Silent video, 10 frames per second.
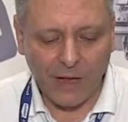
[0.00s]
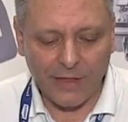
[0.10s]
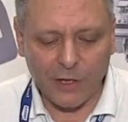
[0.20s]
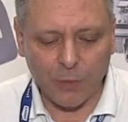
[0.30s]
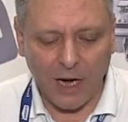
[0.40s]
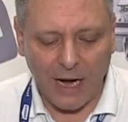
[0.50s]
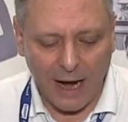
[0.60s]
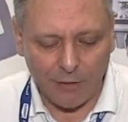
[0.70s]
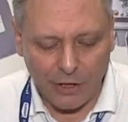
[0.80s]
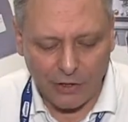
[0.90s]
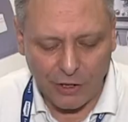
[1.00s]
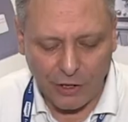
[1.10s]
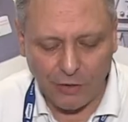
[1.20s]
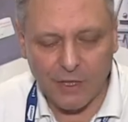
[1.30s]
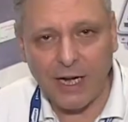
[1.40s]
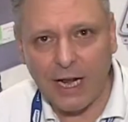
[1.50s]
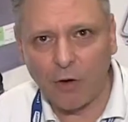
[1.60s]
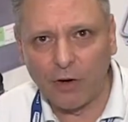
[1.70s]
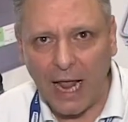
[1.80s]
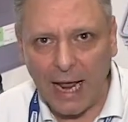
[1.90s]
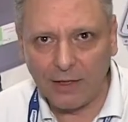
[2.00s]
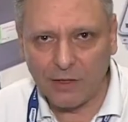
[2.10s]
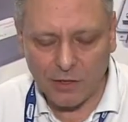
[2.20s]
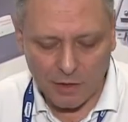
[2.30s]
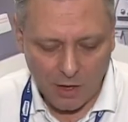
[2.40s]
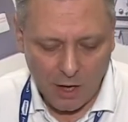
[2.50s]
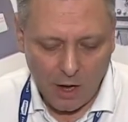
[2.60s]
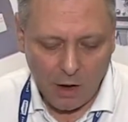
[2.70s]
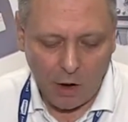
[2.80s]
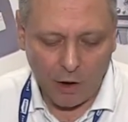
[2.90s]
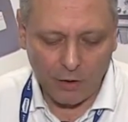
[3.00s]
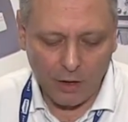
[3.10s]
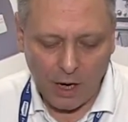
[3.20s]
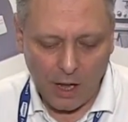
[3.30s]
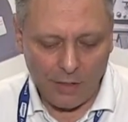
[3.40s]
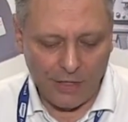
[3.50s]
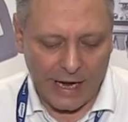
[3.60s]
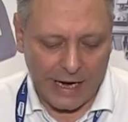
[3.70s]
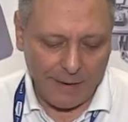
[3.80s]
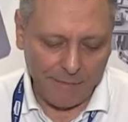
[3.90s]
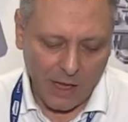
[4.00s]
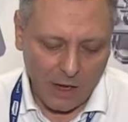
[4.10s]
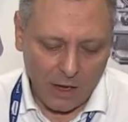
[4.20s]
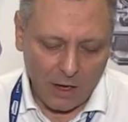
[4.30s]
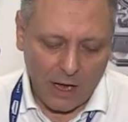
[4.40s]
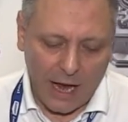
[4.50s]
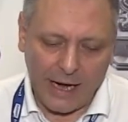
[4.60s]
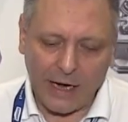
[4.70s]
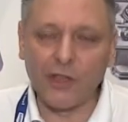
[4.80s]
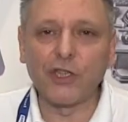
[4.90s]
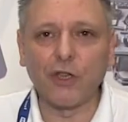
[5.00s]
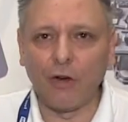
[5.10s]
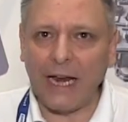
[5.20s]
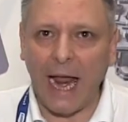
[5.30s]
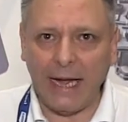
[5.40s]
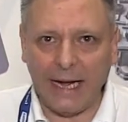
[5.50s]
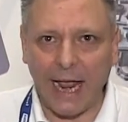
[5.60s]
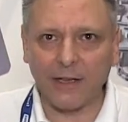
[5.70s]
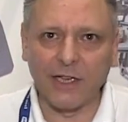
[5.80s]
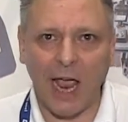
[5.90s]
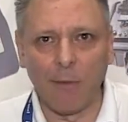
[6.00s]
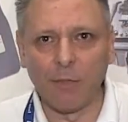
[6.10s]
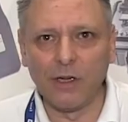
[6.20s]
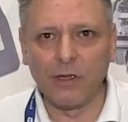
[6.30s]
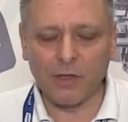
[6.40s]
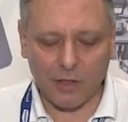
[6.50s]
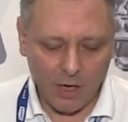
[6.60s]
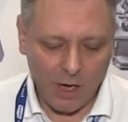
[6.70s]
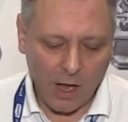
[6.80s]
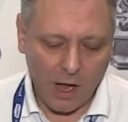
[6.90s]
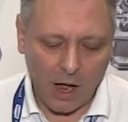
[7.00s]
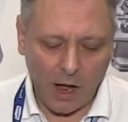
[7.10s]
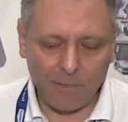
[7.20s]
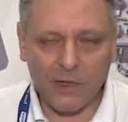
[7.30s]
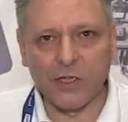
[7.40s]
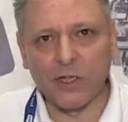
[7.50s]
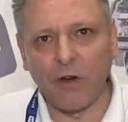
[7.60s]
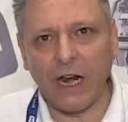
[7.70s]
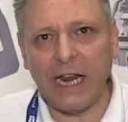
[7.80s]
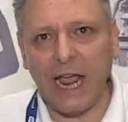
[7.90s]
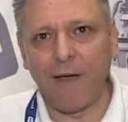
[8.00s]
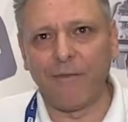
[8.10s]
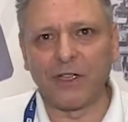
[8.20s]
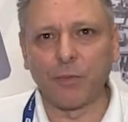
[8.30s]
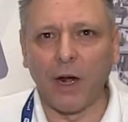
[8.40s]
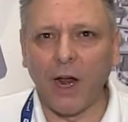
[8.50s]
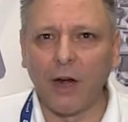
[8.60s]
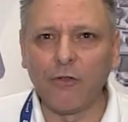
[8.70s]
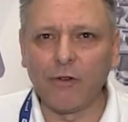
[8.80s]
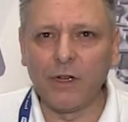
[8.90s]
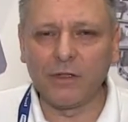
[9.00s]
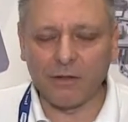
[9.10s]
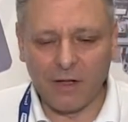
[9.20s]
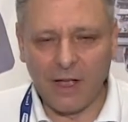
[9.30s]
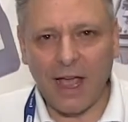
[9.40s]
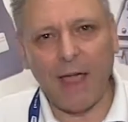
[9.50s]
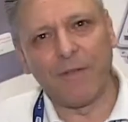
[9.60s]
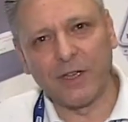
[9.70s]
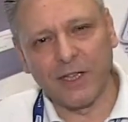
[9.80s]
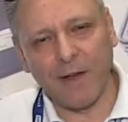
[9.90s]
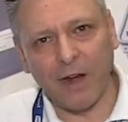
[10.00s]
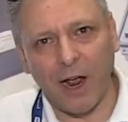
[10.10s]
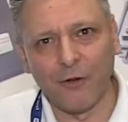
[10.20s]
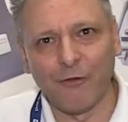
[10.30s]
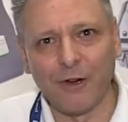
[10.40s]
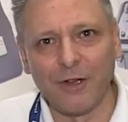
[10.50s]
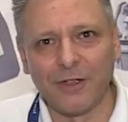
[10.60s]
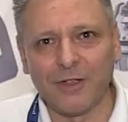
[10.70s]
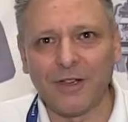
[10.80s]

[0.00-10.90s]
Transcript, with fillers: this will allow you to use a Nikon lens on the any of the Sony N E X cameras, uh, the Sony F S one hundred, F S seven hundred,